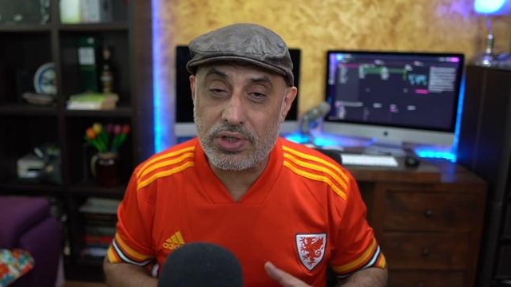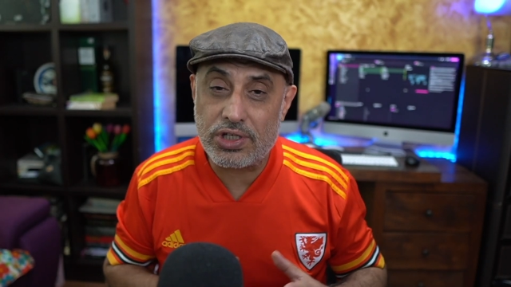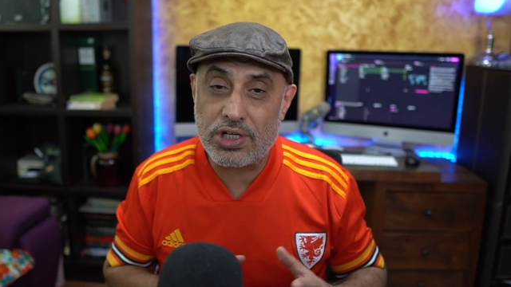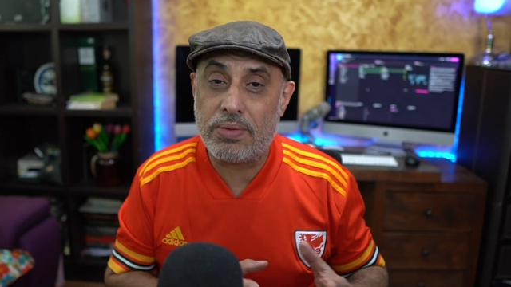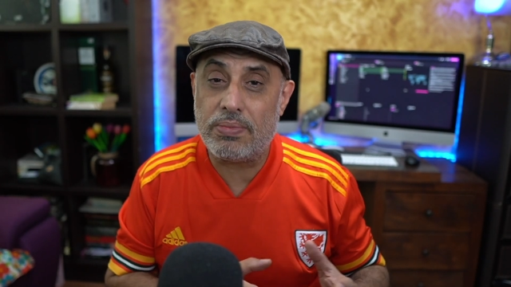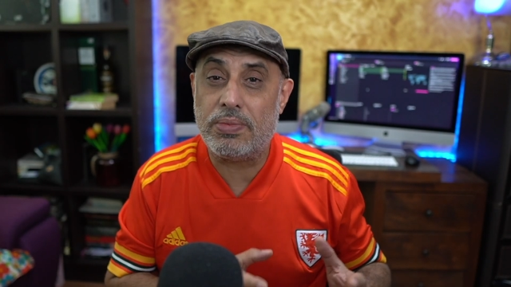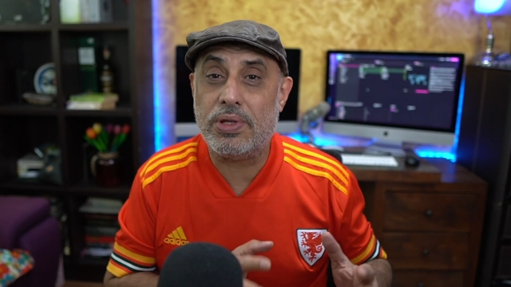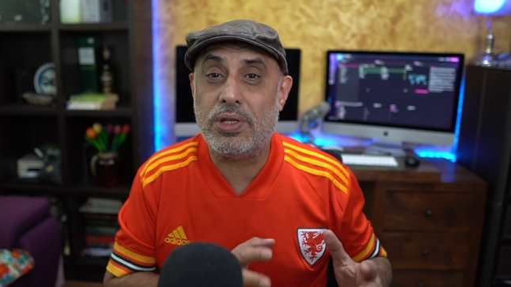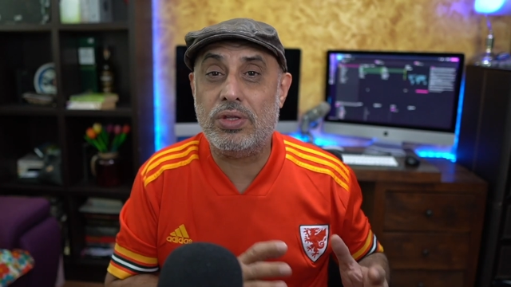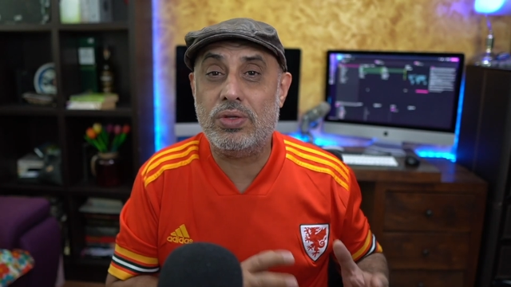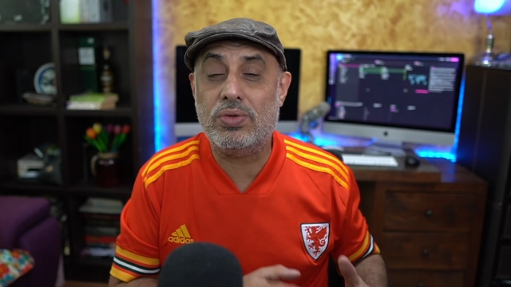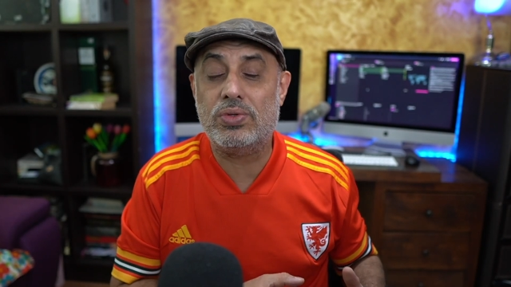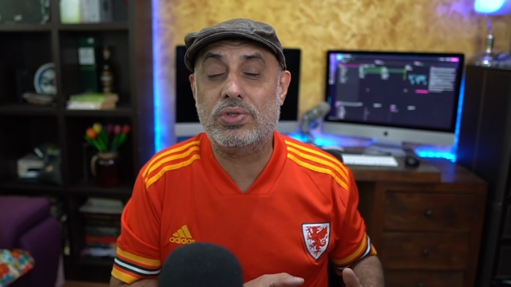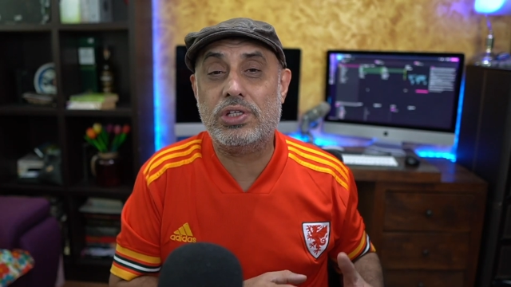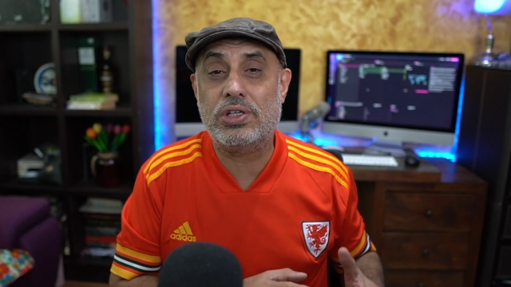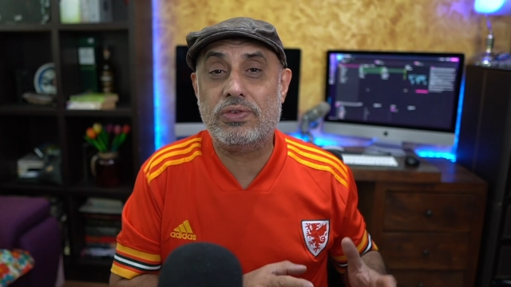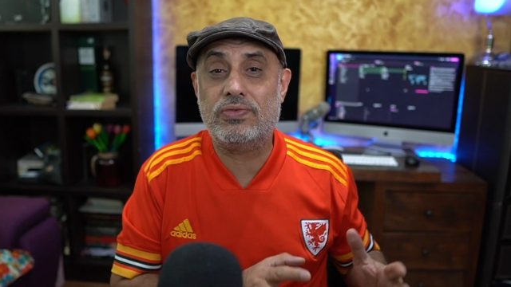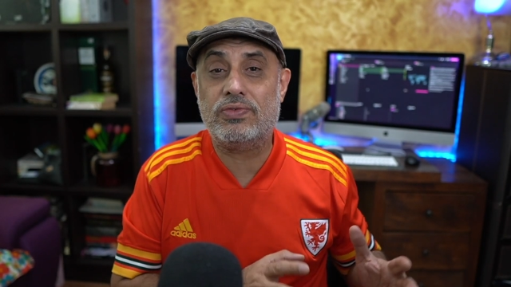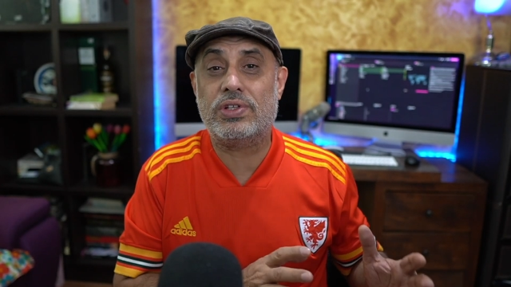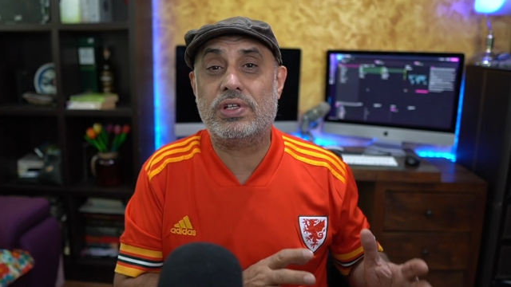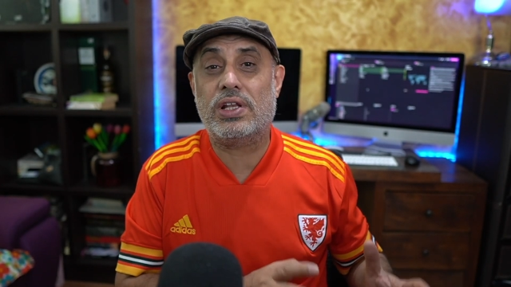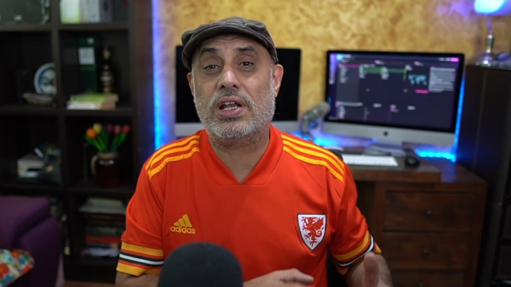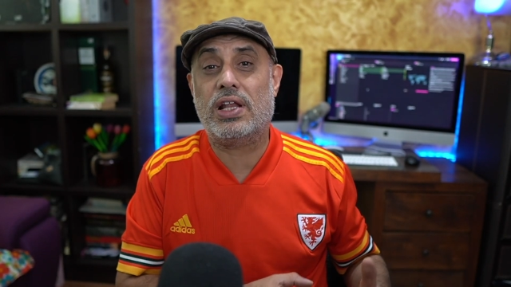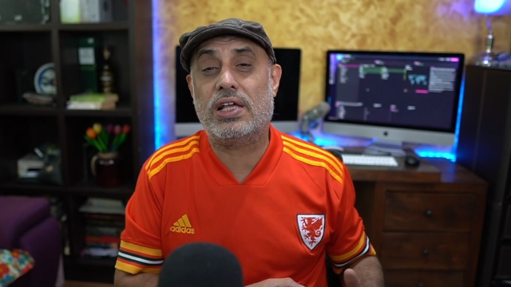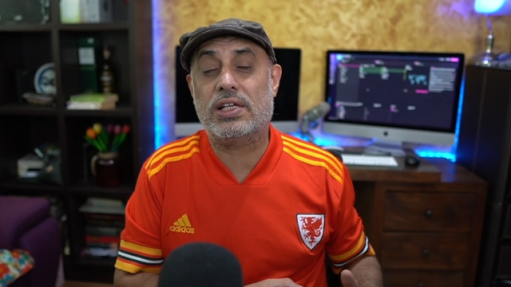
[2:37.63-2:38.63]
I've been using for
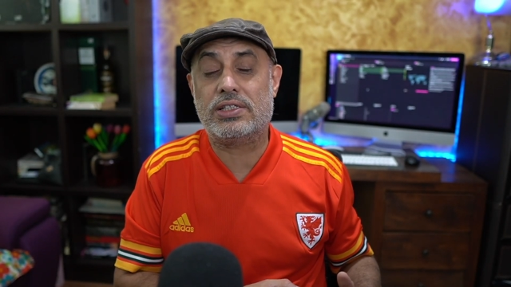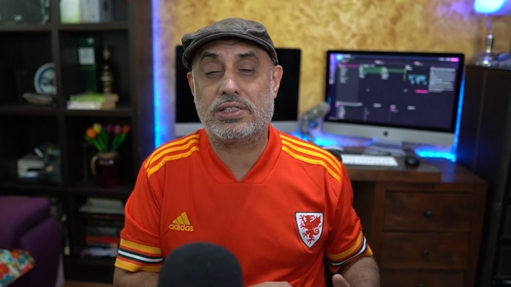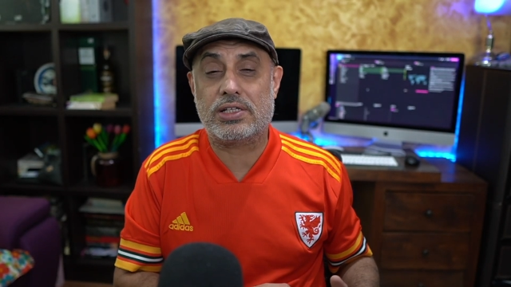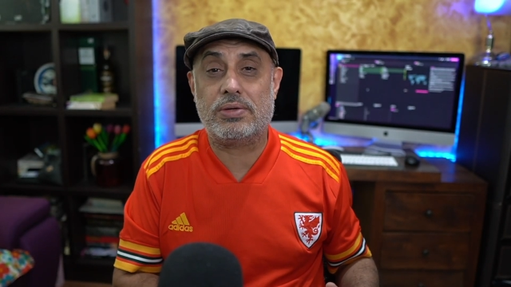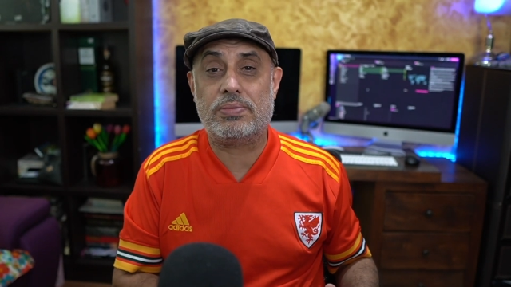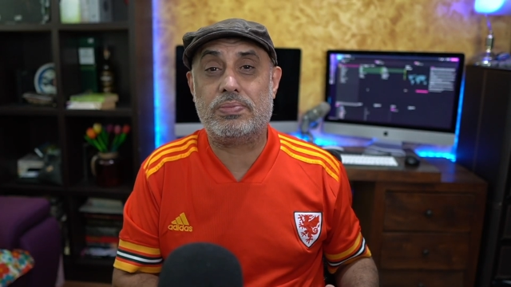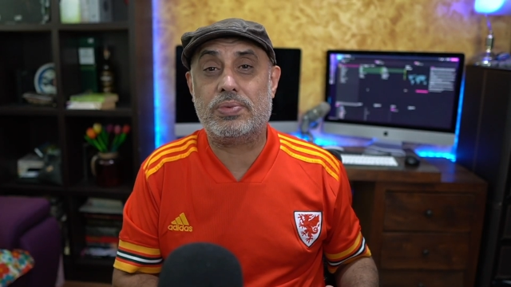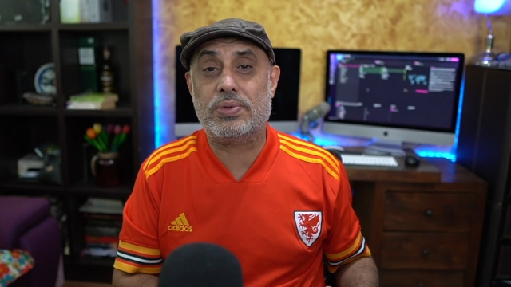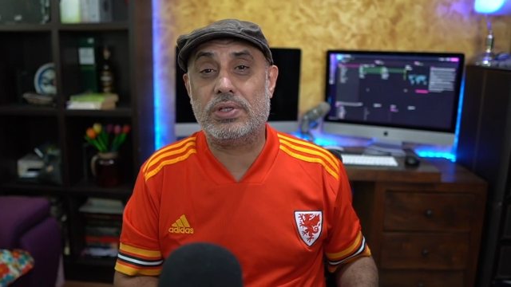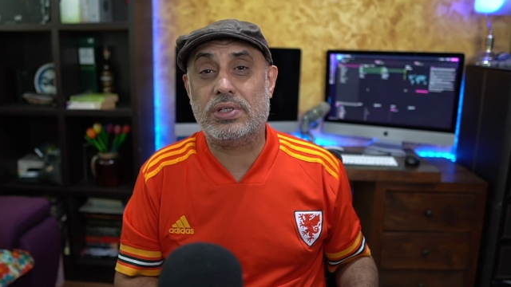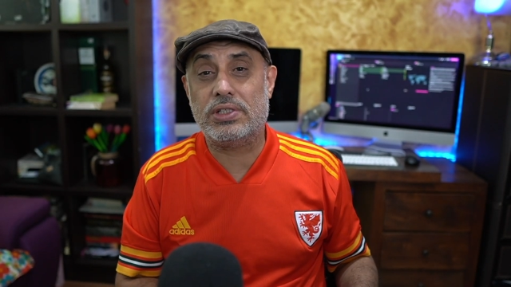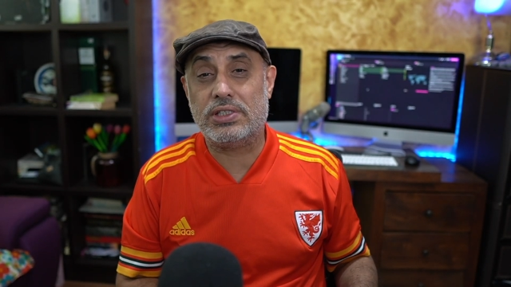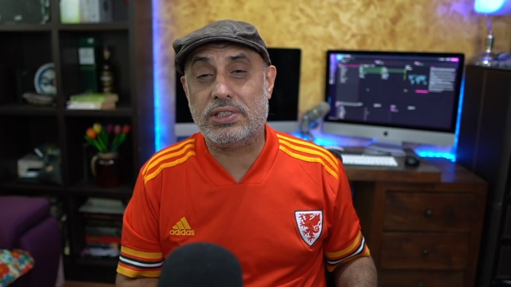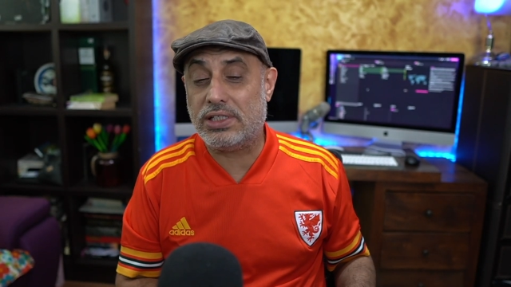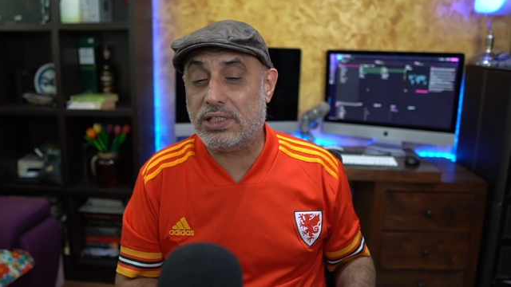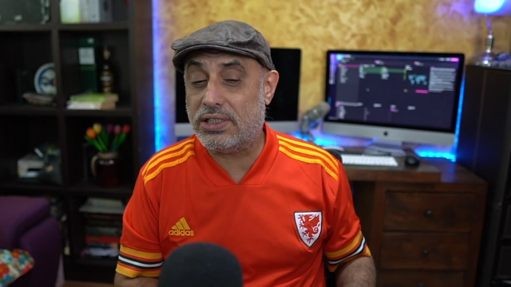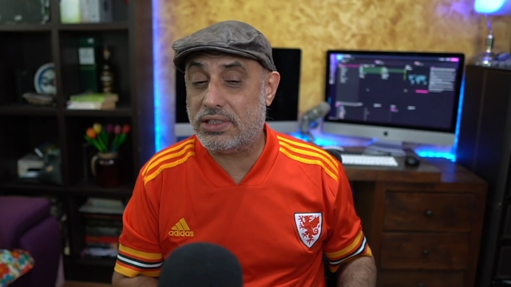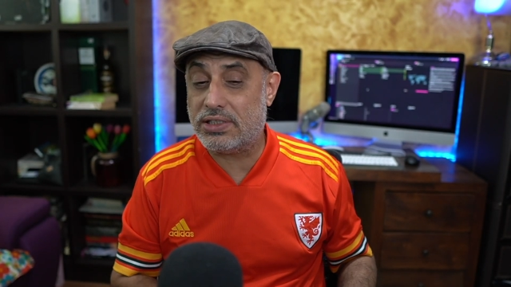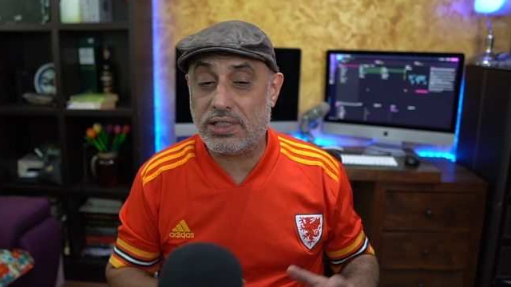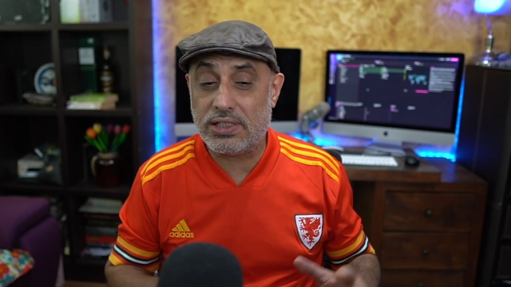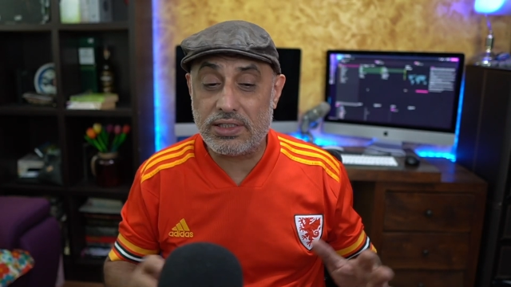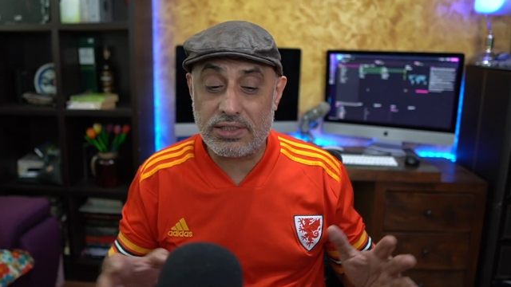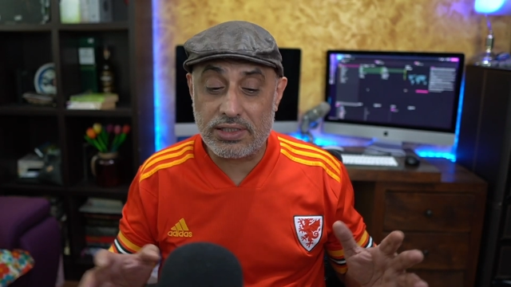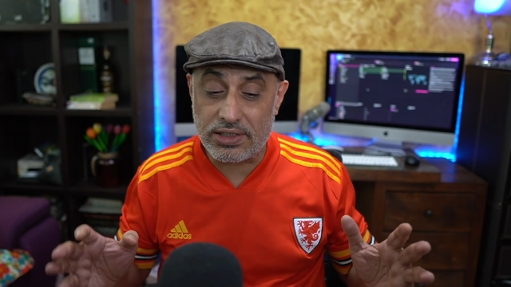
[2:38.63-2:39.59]
the last couple of seasons.